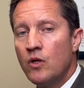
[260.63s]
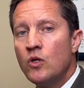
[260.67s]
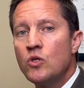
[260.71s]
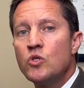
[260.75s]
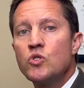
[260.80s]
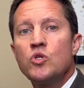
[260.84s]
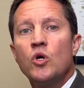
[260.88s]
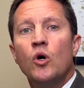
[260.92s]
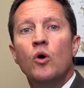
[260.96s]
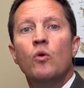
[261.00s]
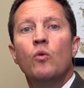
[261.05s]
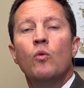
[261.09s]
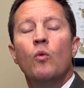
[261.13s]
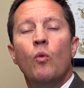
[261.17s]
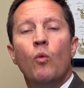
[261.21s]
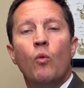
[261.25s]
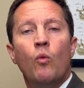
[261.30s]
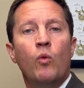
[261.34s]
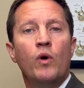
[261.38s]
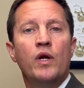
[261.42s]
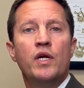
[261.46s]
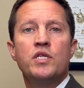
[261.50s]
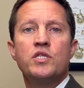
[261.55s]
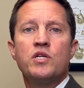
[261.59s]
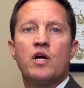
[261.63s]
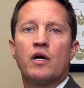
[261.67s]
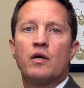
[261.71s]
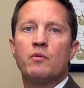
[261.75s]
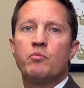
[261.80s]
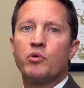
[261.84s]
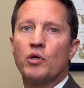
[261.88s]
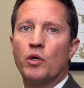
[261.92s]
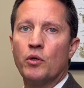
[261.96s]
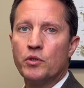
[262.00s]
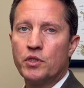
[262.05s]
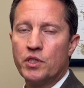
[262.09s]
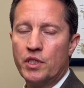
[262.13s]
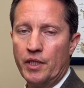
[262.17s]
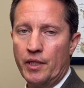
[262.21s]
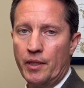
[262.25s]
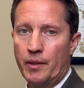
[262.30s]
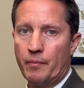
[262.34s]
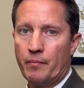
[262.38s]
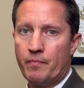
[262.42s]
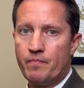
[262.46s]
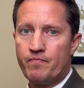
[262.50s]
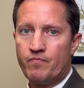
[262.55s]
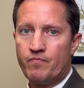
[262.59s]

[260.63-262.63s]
So what is our approach here?